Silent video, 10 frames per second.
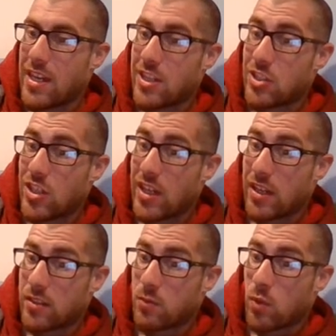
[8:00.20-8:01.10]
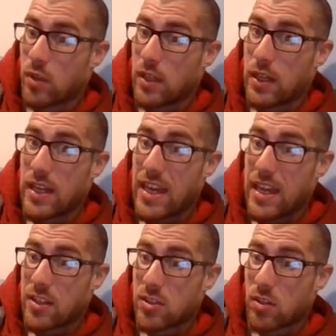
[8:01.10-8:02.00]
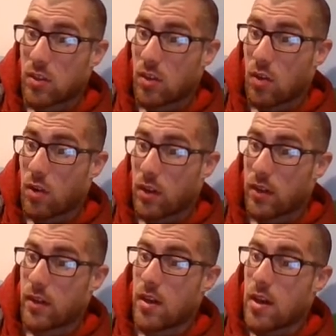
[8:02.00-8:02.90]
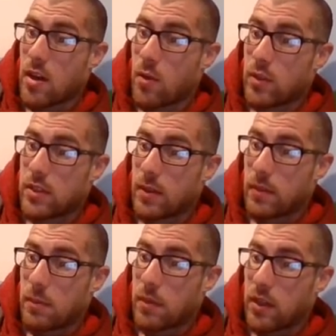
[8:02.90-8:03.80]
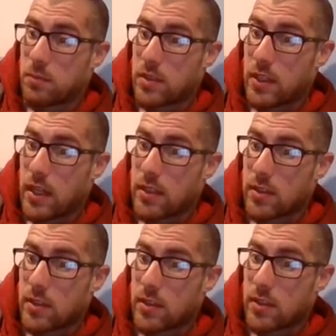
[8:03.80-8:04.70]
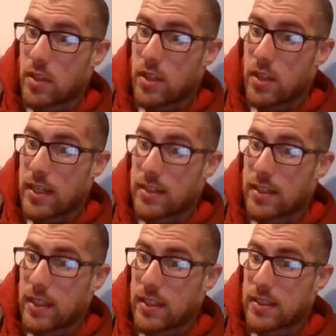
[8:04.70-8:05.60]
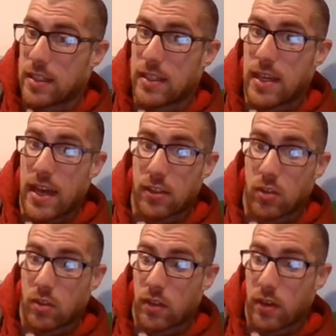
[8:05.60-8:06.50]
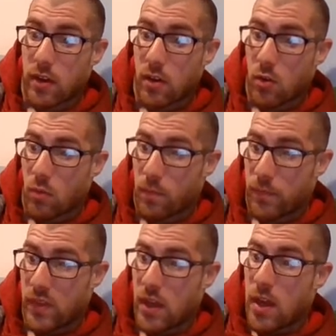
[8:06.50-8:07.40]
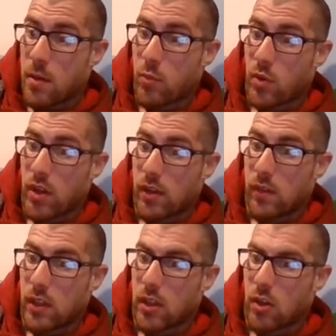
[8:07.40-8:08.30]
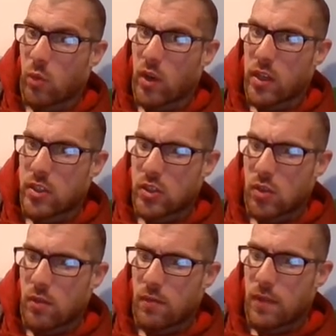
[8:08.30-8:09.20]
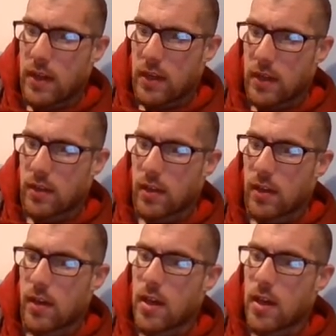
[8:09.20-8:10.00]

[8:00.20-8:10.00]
Each ant is more than an inch long. When something bumps against the tree, the ants think it's an attack on their home. Bravely, they'll rush to defend it.